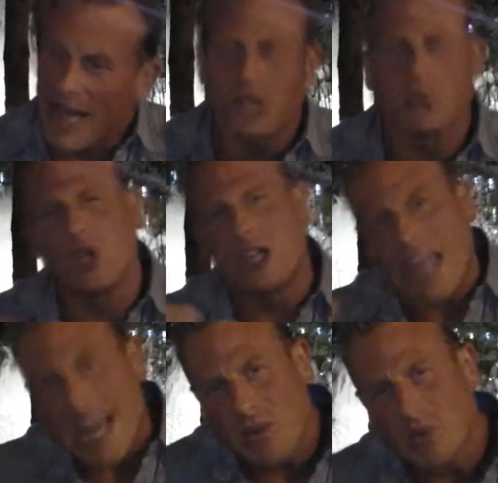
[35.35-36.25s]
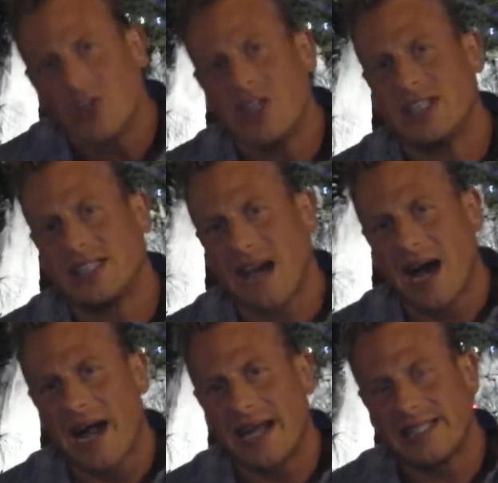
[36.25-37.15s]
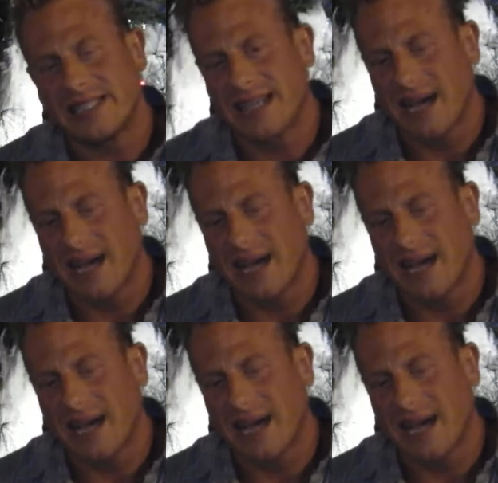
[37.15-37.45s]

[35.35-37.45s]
I can relate with these guys